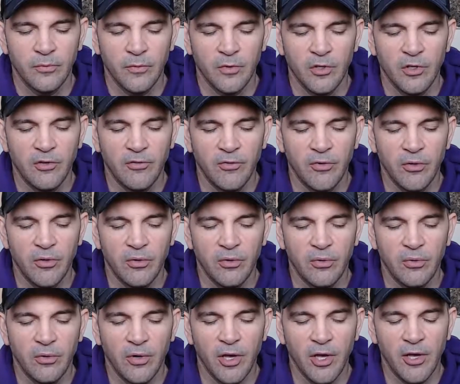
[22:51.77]
And if
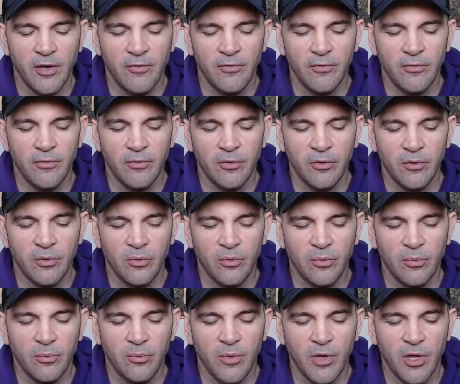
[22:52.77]
you have, you
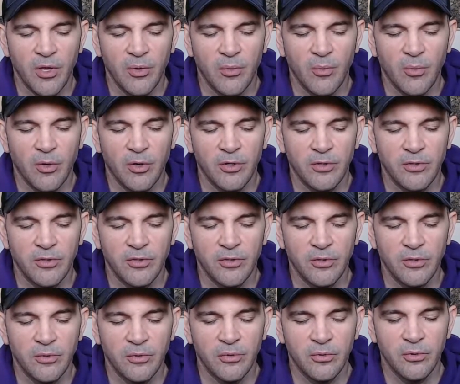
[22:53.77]
may want
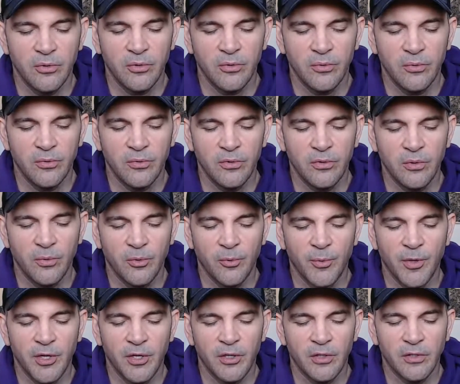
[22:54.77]
to use the
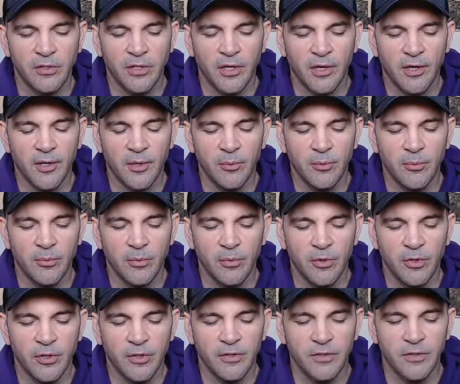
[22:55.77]
remaining time
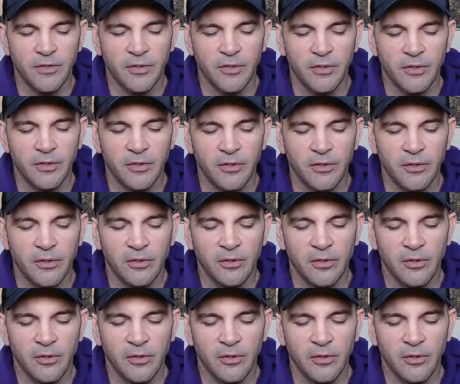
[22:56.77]
as a